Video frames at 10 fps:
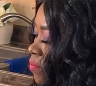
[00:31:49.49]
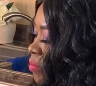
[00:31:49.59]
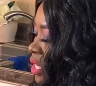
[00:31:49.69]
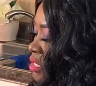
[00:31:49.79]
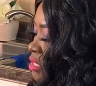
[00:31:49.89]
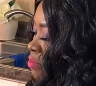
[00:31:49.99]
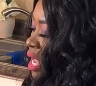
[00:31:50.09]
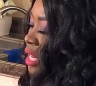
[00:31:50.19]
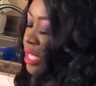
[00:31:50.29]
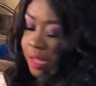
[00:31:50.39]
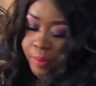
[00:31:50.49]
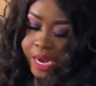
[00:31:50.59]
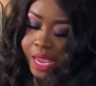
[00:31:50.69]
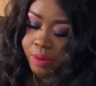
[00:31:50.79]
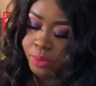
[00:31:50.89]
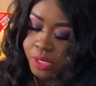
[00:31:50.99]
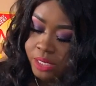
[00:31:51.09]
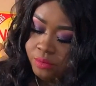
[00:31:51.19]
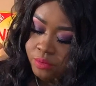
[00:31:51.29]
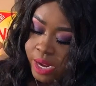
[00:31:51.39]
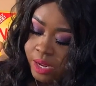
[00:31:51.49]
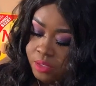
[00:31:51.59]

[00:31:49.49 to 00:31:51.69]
Because it's mainly a banana pudding, right?